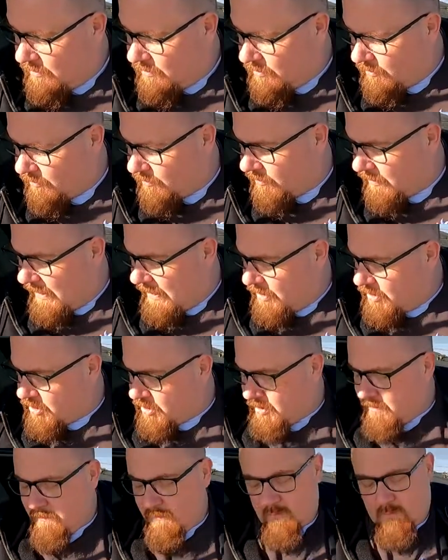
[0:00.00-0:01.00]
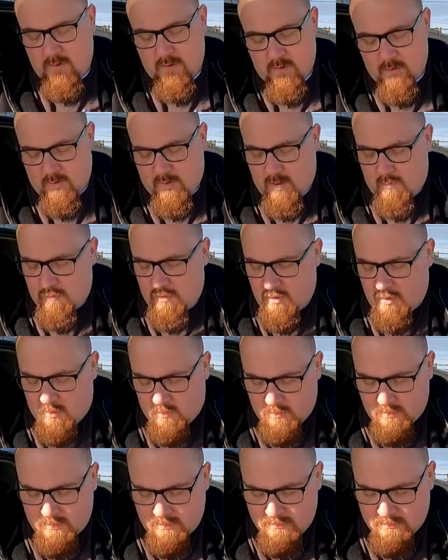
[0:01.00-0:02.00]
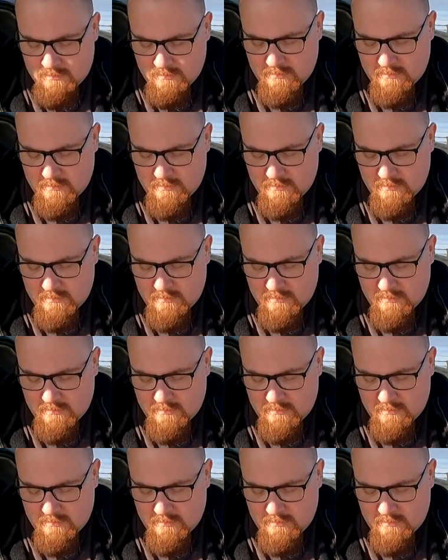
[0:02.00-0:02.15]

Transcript: good selection for a new allotment holder,